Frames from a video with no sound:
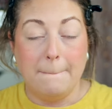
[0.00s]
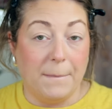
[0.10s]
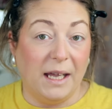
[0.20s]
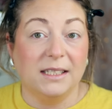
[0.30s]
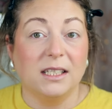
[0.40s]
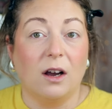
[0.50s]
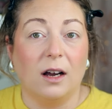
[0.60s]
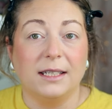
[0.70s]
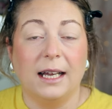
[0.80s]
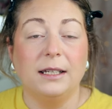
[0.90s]
based
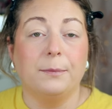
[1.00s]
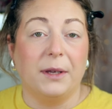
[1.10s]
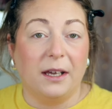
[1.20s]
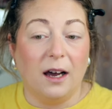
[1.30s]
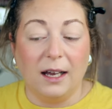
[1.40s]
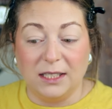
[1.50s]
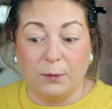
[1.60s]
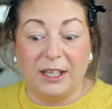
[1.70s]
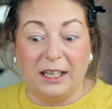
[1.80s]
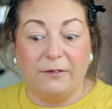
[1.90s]
content, because
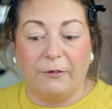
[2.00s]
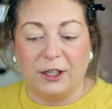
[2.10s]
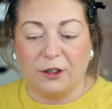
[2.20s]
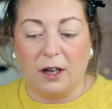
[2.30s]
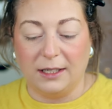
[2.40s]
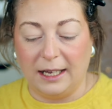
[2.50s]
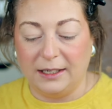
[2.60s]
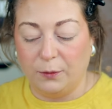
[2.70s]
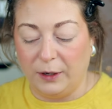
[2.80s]
we need fresh content.